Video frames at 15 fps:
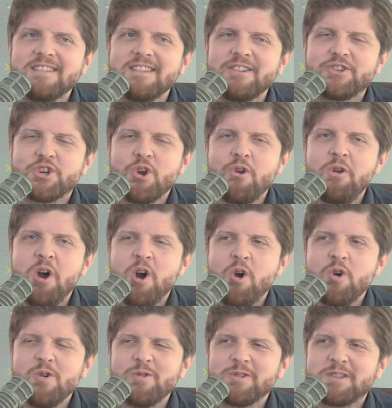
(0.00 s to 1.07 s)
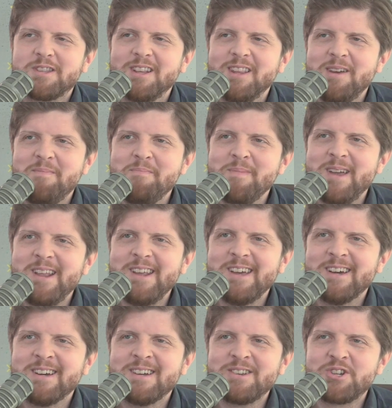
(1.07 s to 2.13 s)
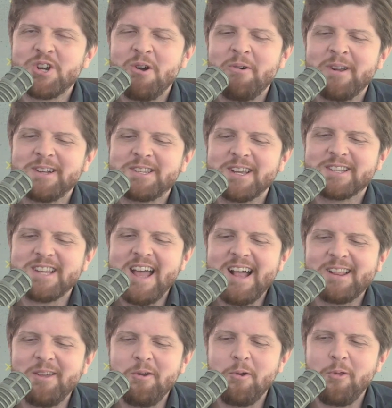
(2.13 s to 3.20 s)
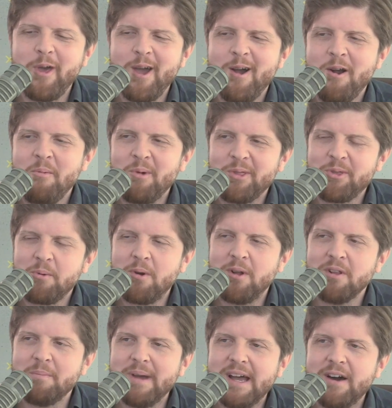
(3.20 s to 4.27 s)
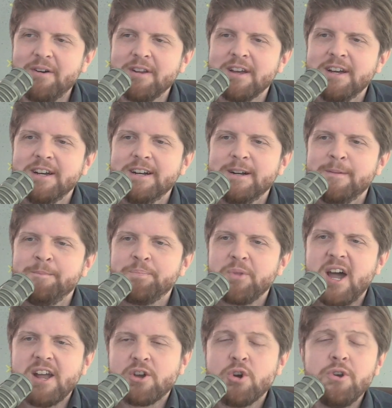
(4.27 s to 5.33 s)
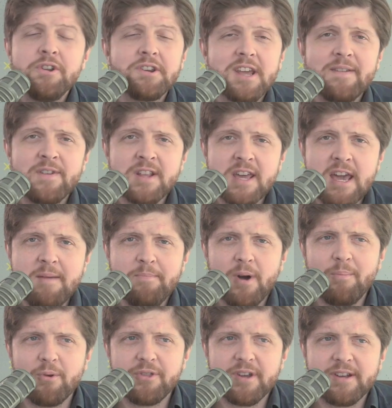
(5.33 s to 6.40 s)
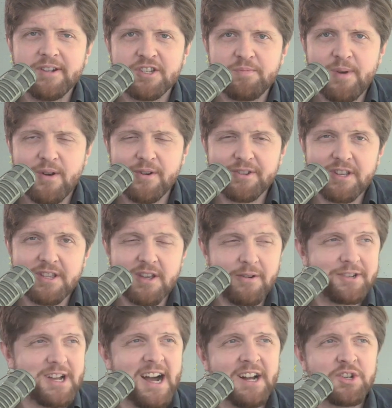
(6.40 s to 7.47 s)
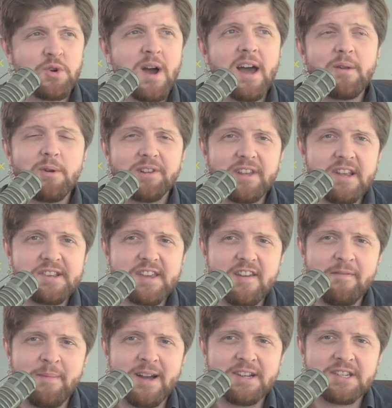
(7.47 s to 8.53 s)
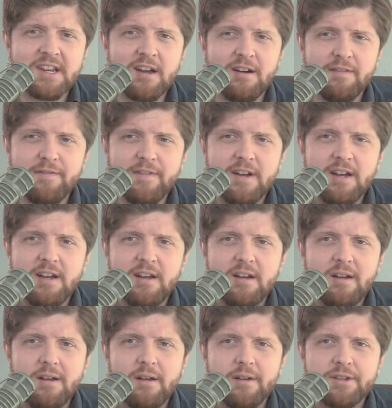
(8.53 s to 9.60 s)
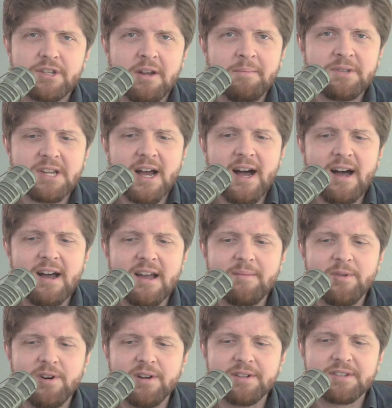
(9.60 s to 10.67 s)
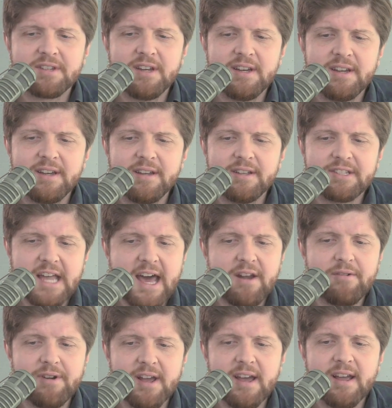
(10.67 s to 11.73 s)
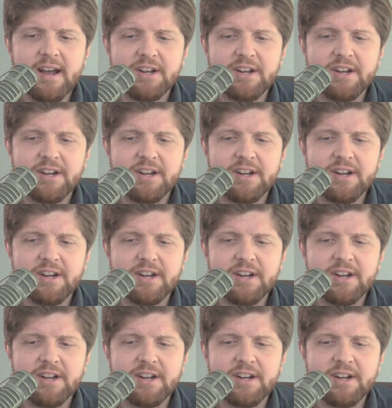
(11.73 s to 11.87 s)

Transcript: The journos, the live media, showing us exactly who they are and what they're all about. I couldn't even keep up with the conspiracy theories. I try to at least give myself some time on, say, Saturday.